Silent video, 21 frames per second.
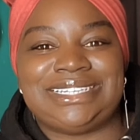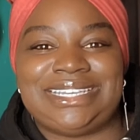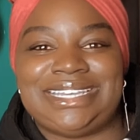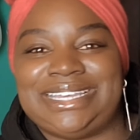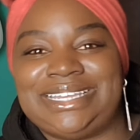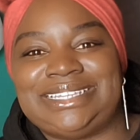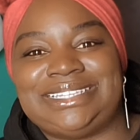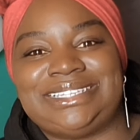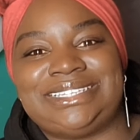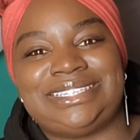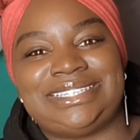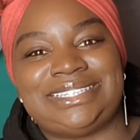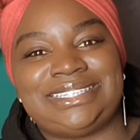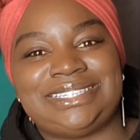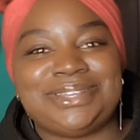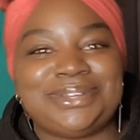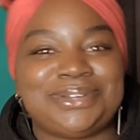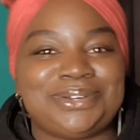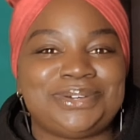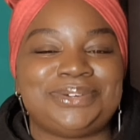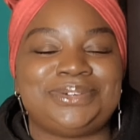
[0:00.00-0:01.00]
again
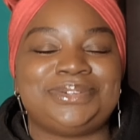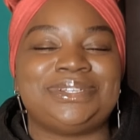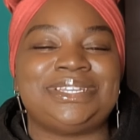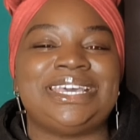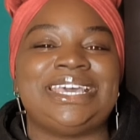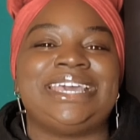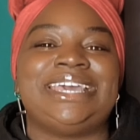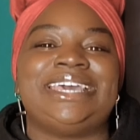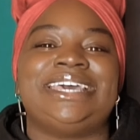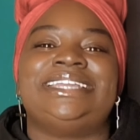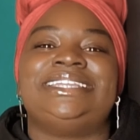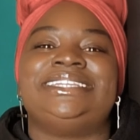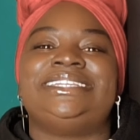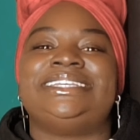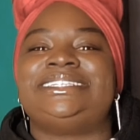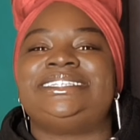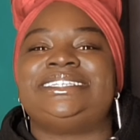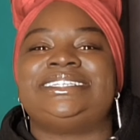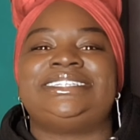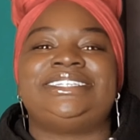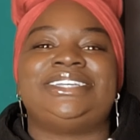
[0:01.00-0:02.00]
soon.
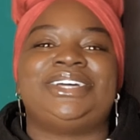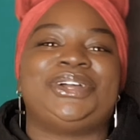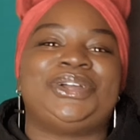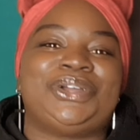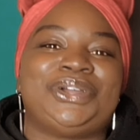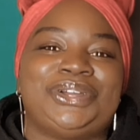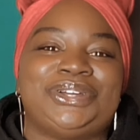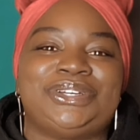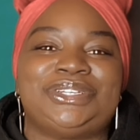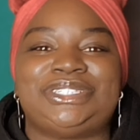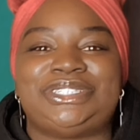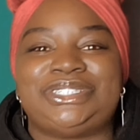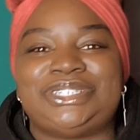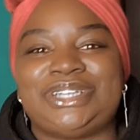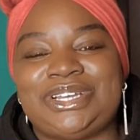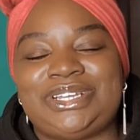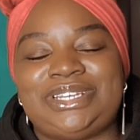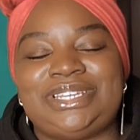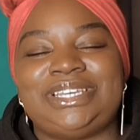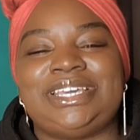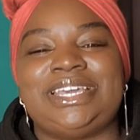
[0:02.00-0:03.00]
This is your girl,
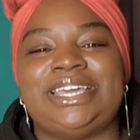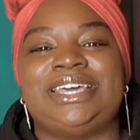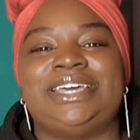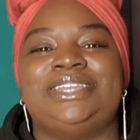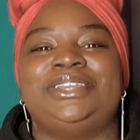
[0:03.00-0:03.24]
Shirley.